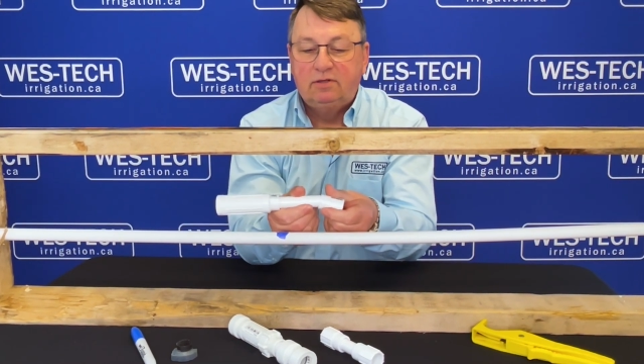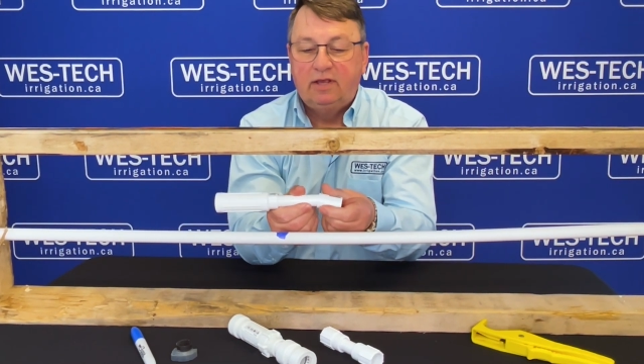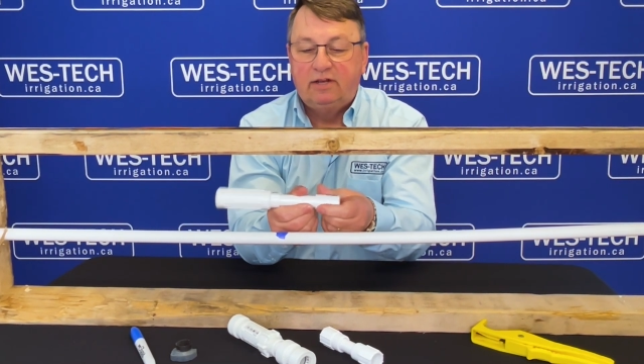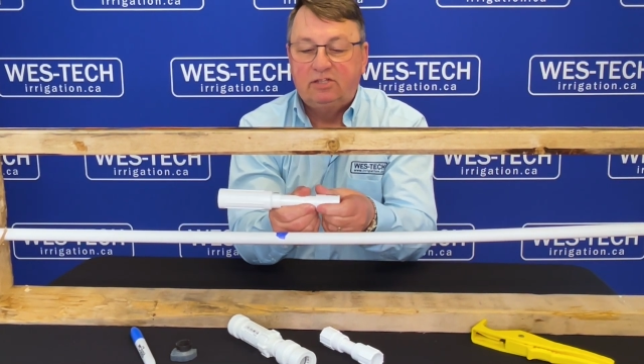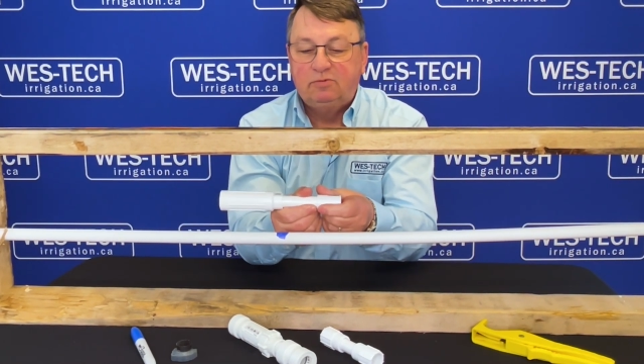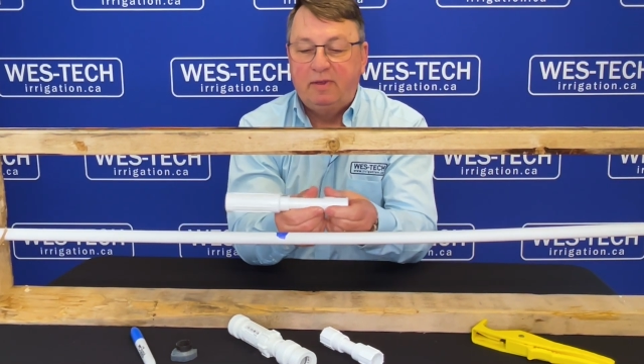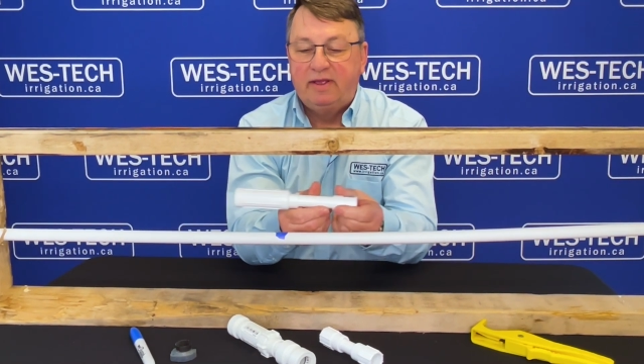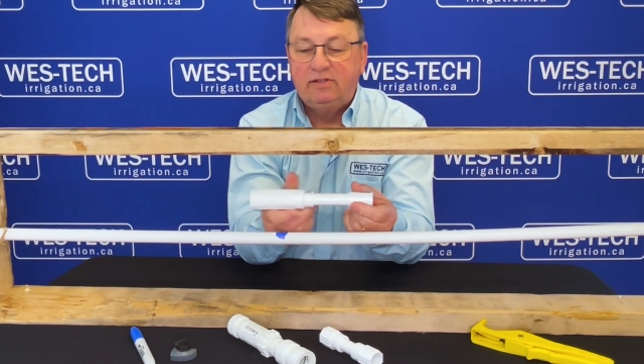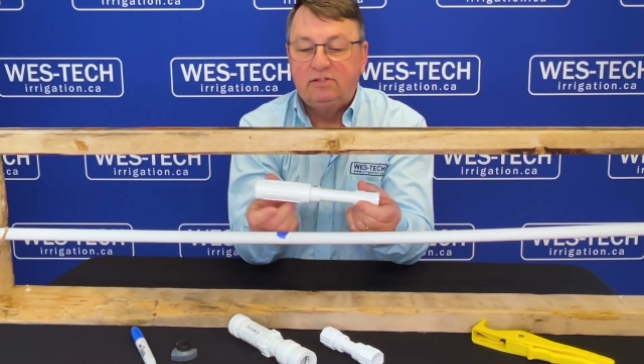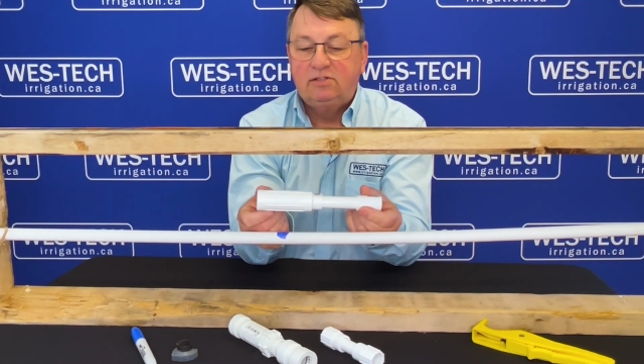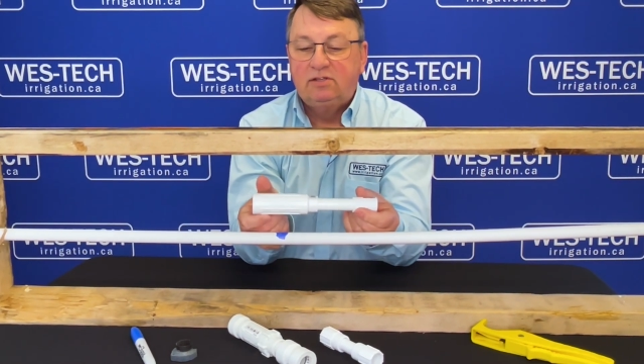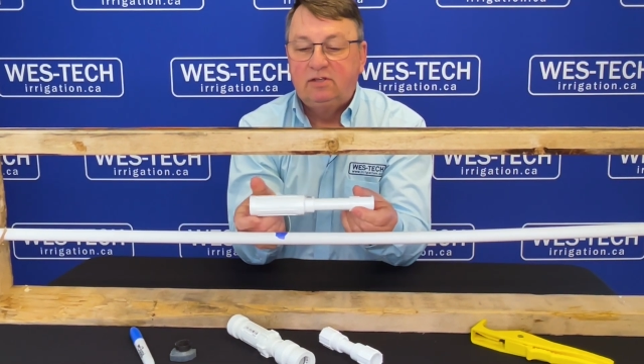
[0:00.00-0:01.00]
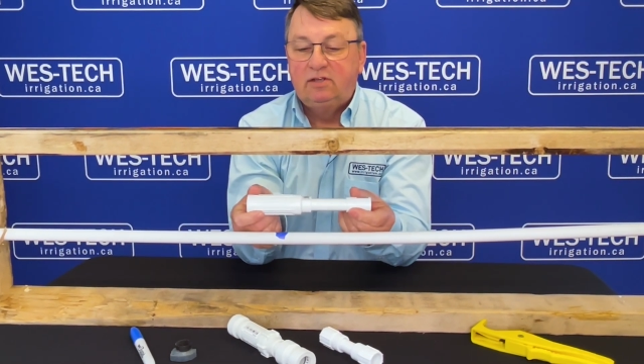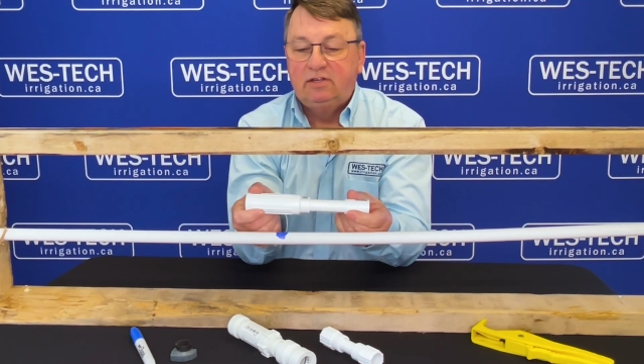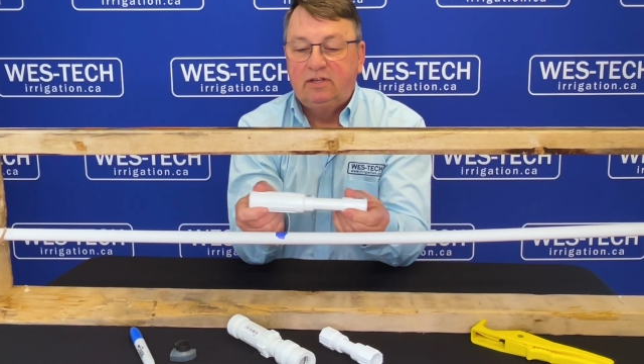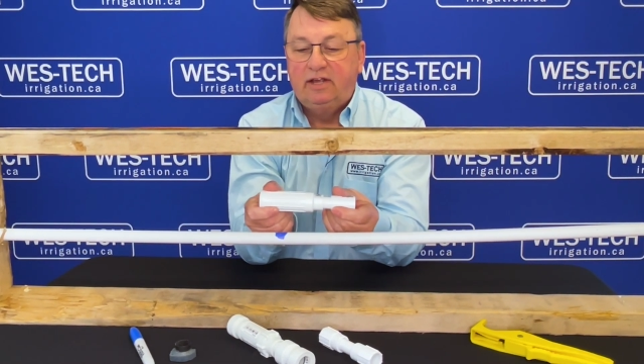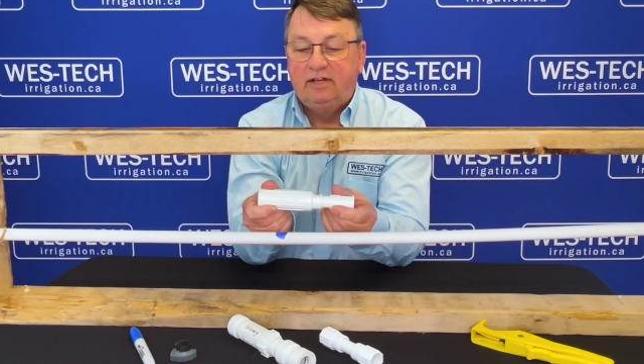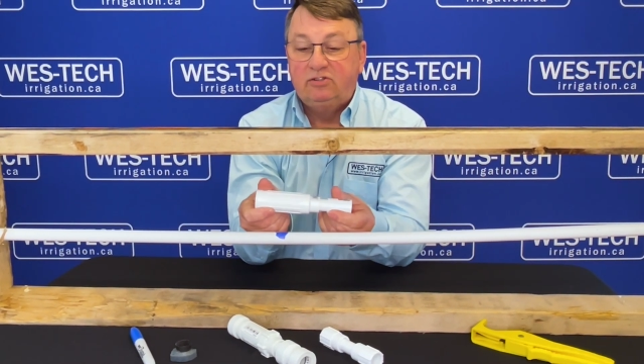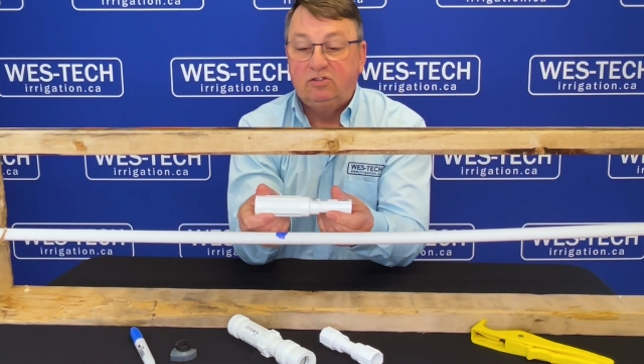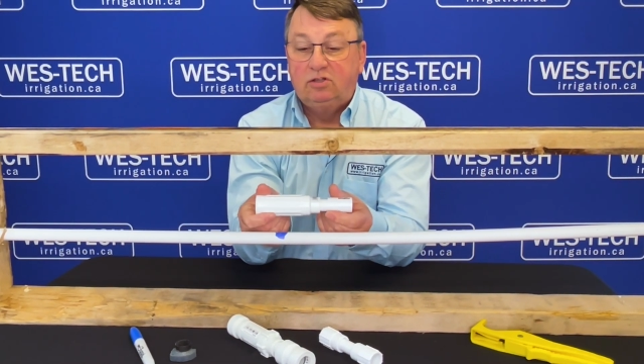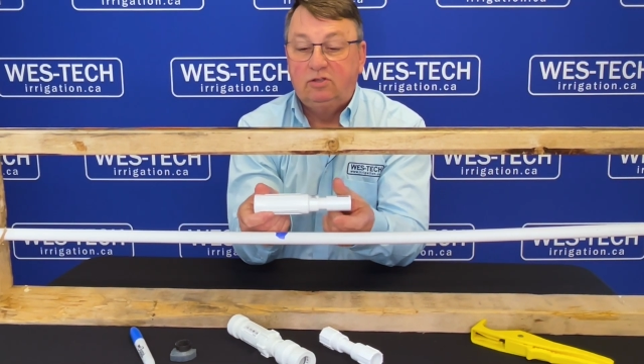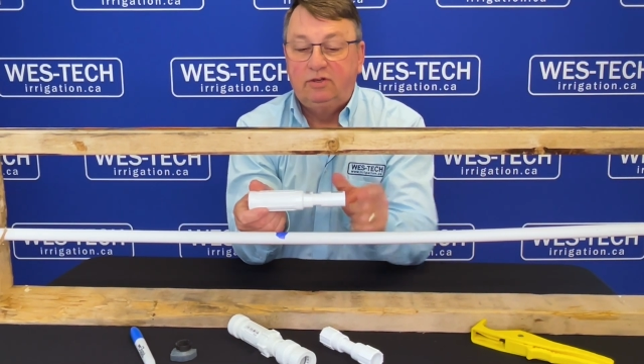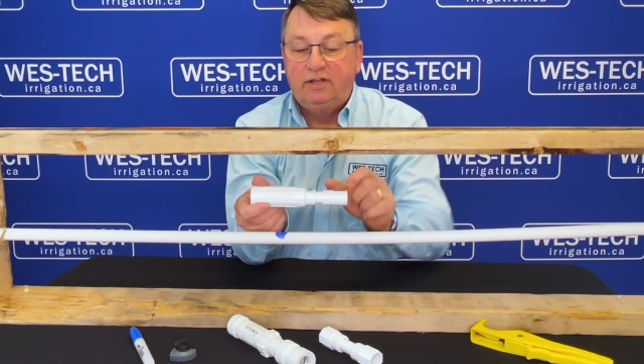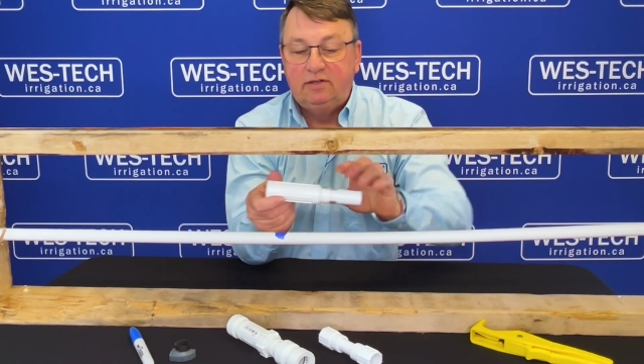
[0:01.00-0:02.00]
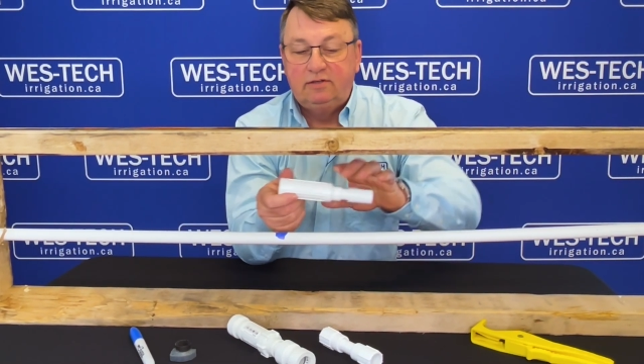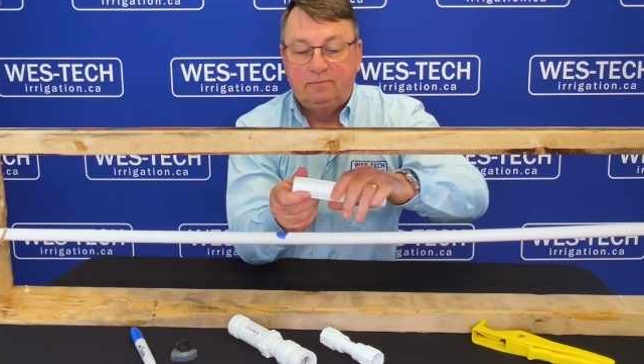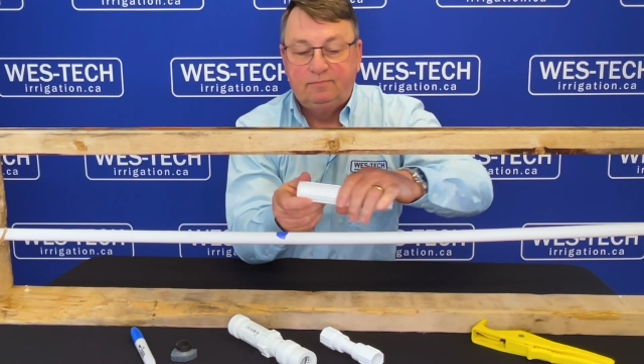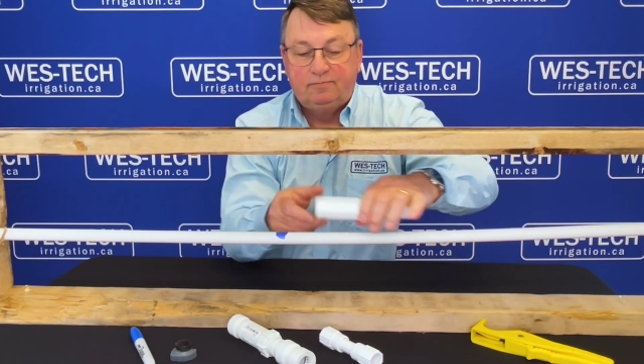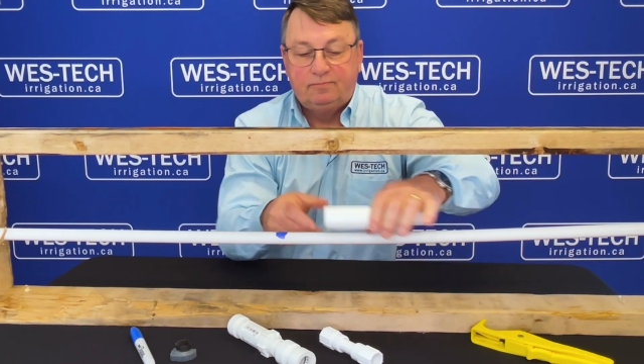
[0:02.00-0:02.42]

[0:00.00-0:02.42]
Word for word: and expands and is glued in